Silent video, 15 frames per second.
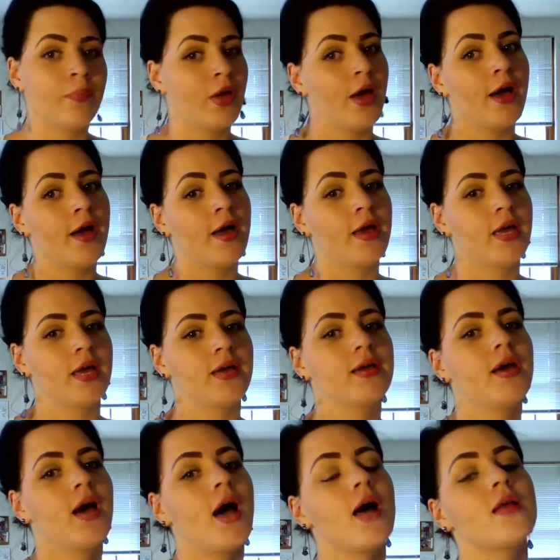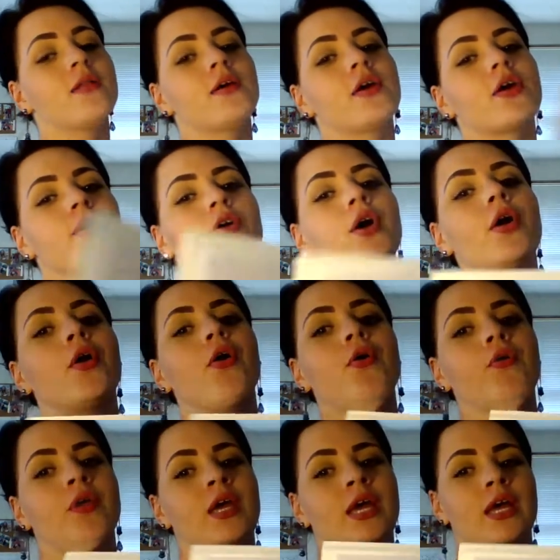but
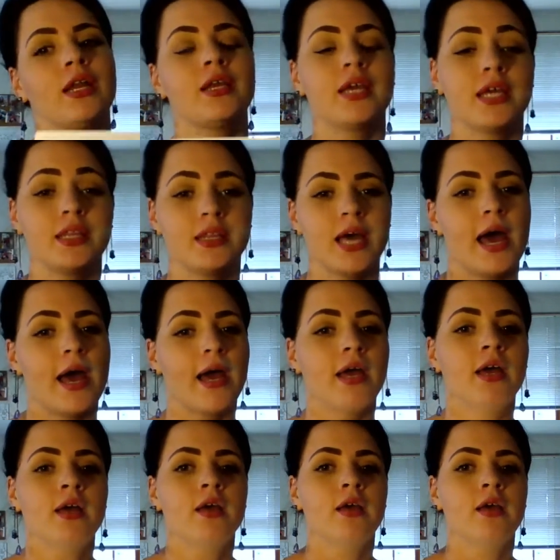color-coded. Get that.